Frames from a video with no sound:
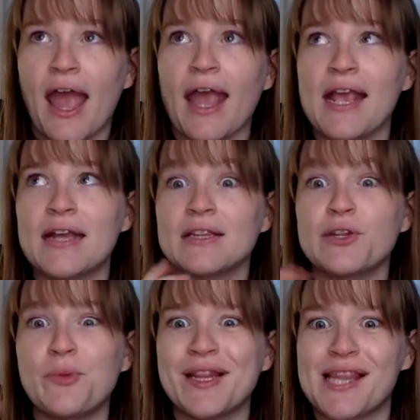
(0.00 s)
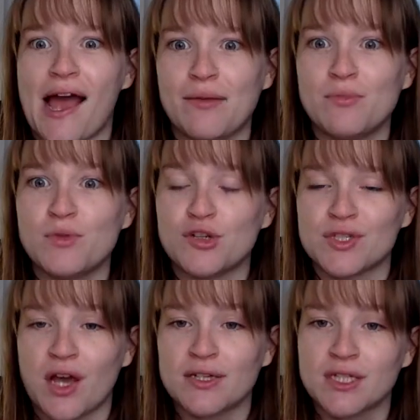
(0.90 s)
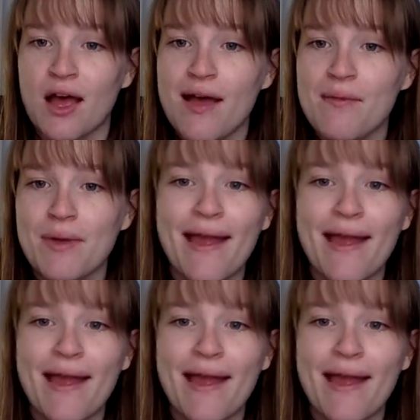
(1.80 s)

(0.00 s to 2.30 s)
and a little bit of lime juice on top,